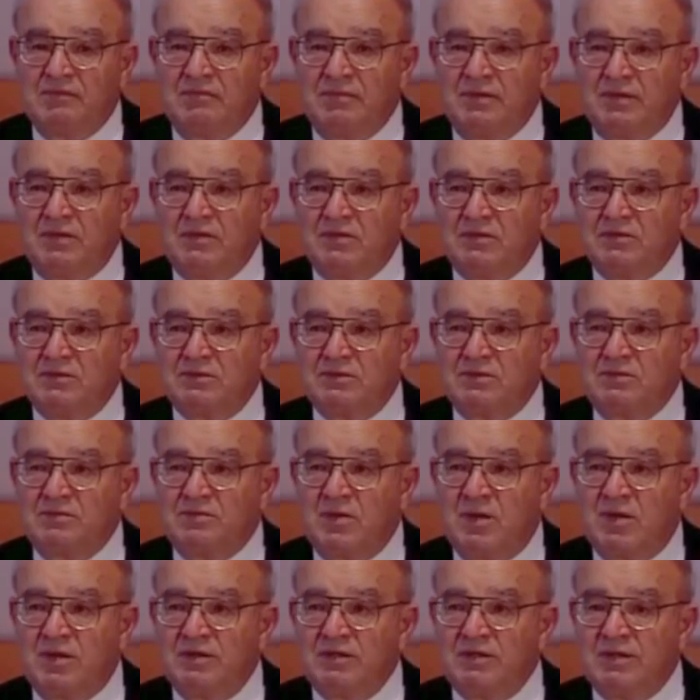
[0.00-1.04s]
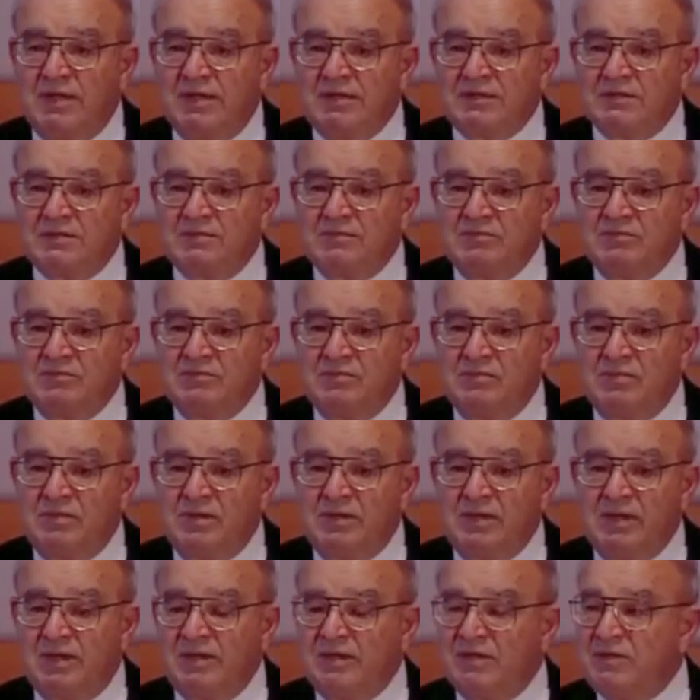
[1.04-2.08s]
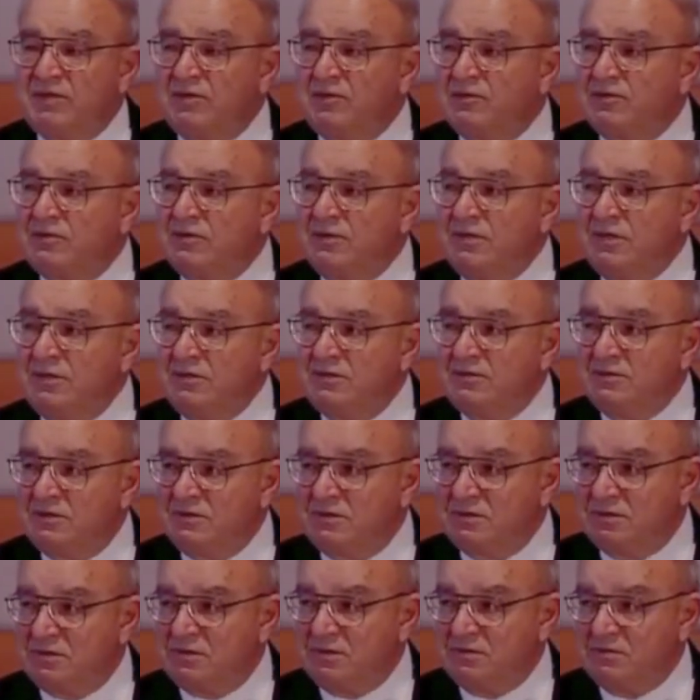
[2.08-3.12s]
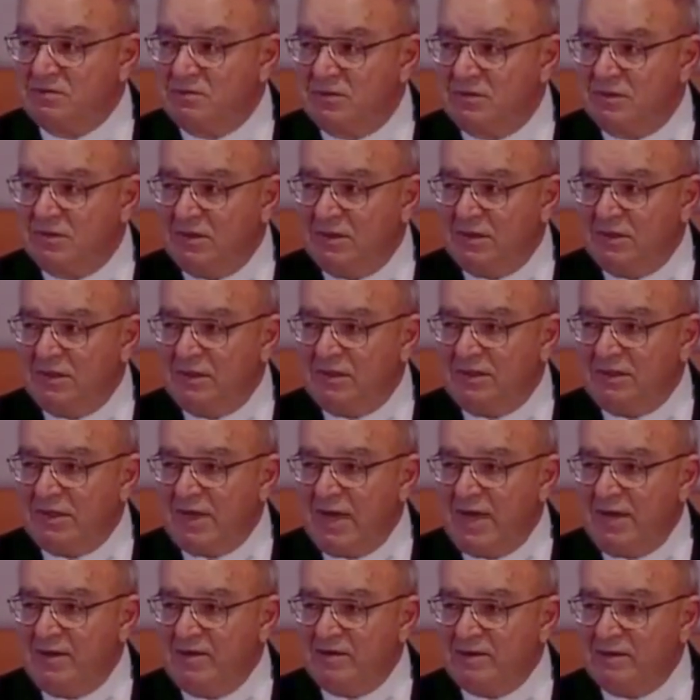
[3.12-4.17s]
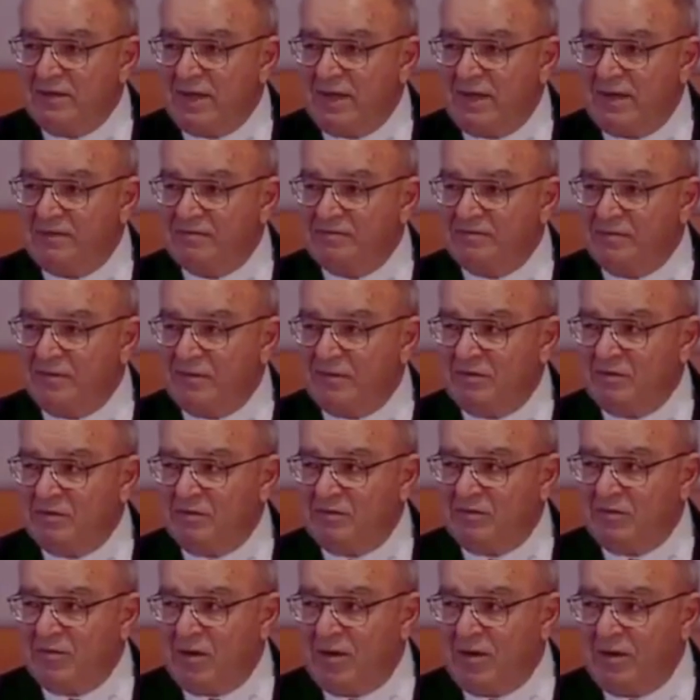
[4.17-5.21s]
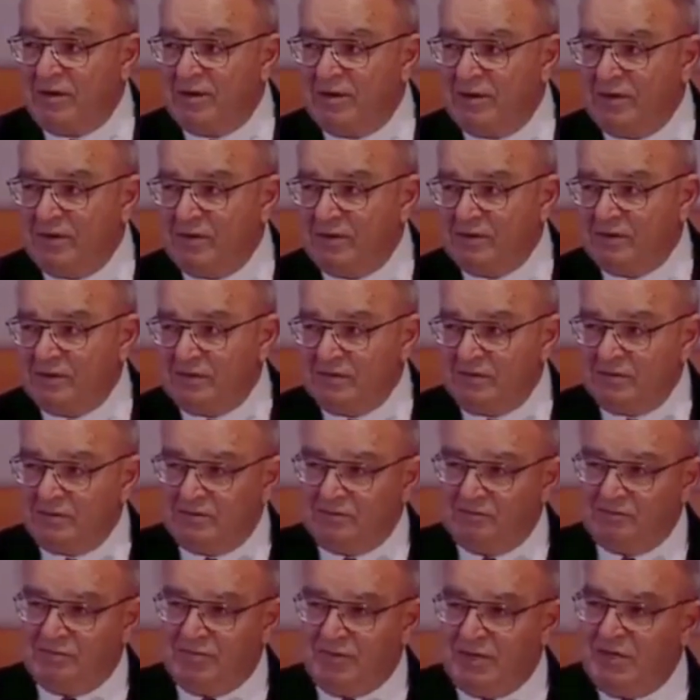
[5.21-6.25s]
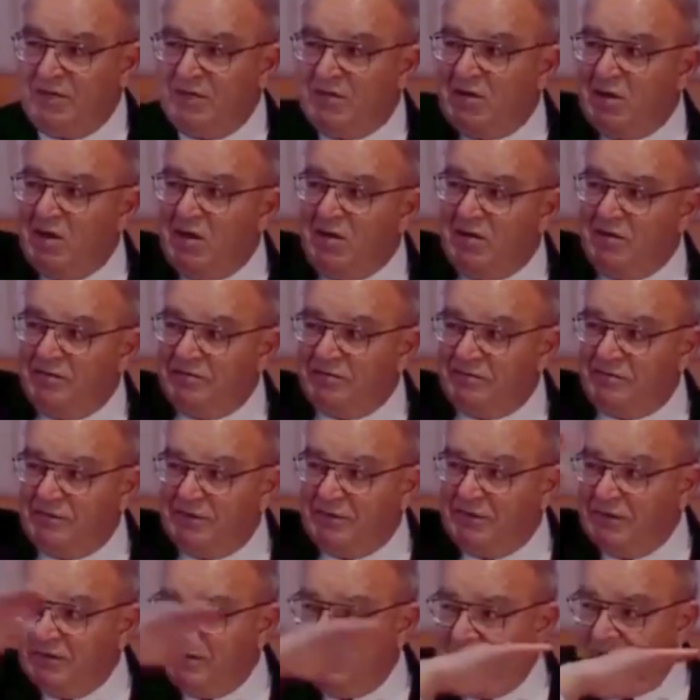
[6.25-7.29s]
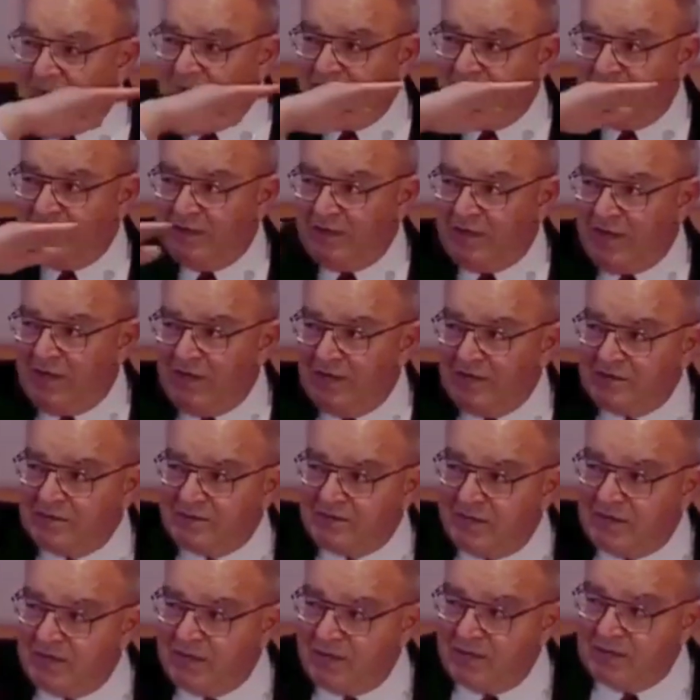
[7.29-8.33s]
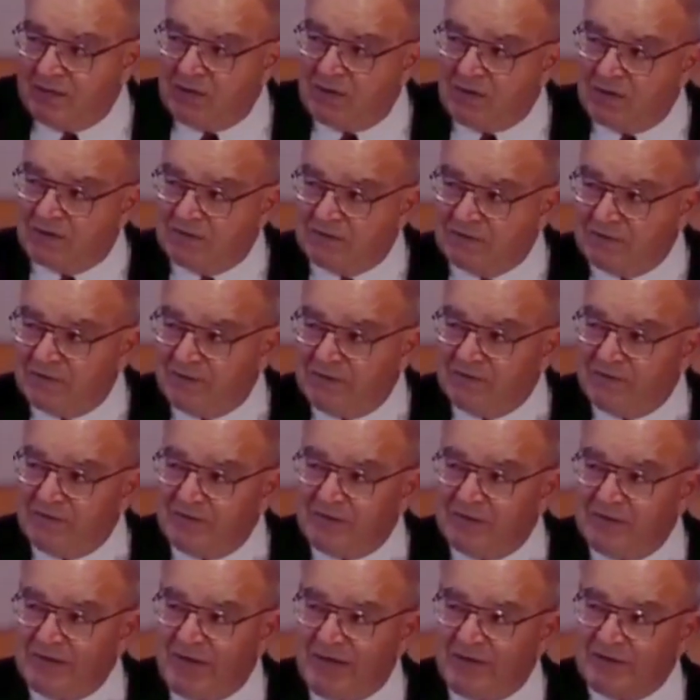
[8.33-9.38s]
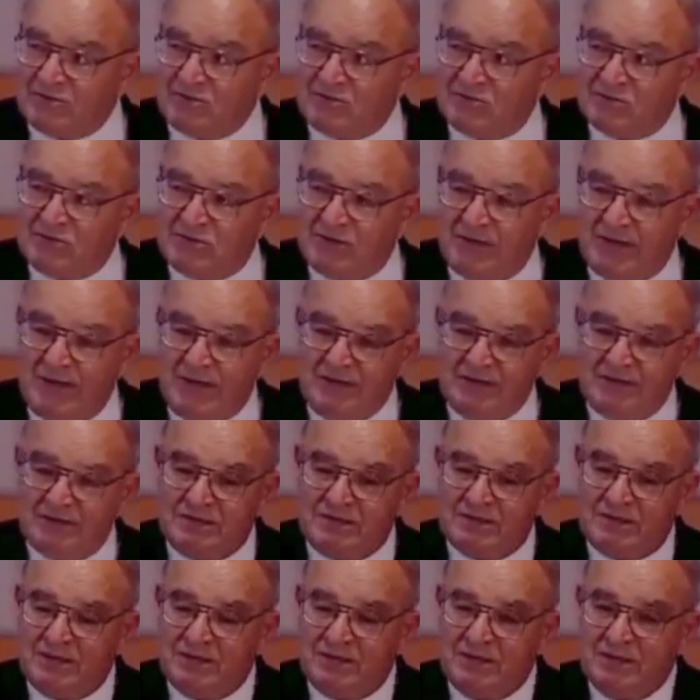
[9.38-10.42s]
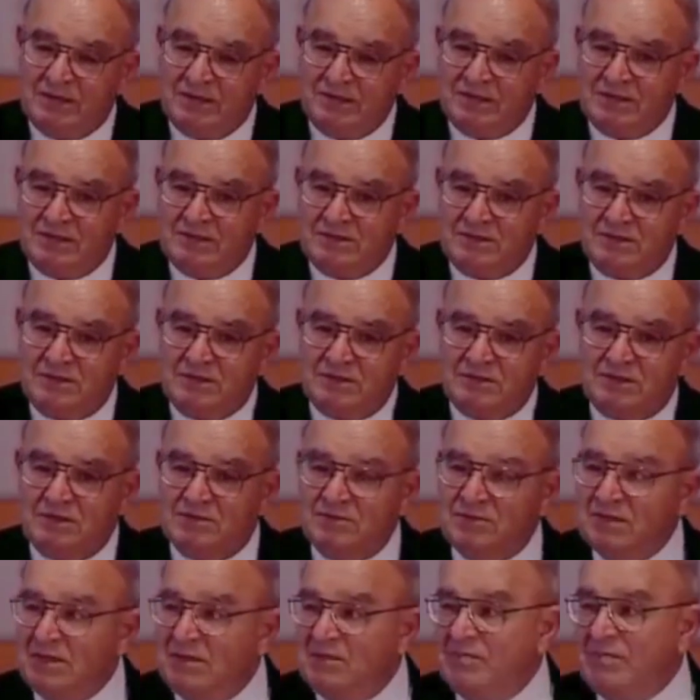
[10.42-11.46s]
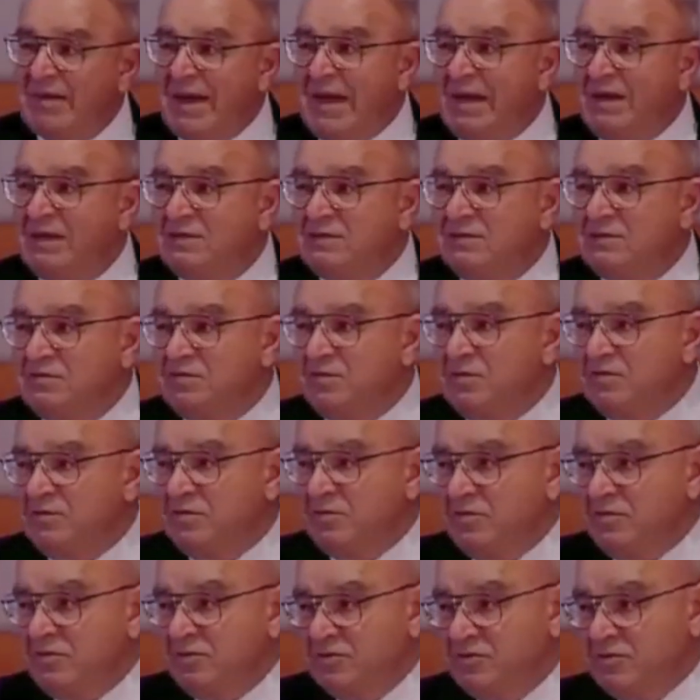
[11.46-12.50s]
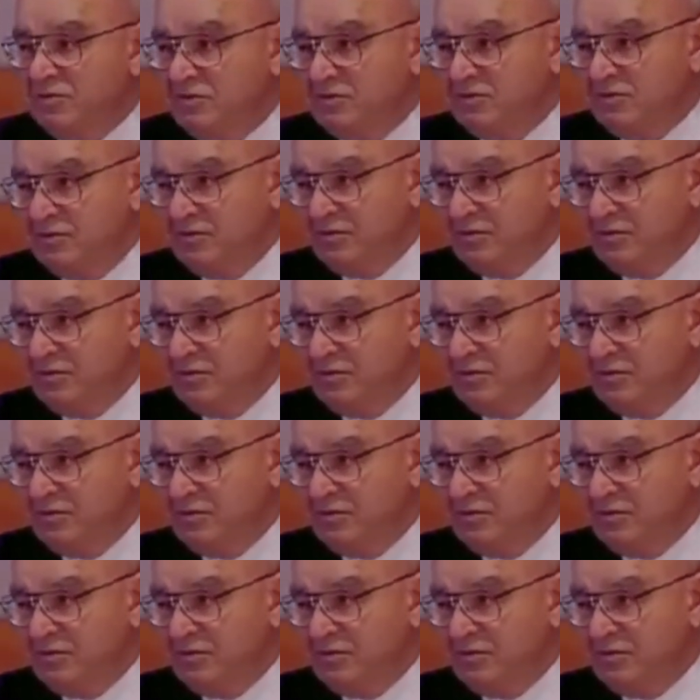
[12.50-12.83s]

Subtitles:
because the body has a guillotine system. It cannot have one peak off. It cuts the head off. Everything has to enter the system in a balanced proportion.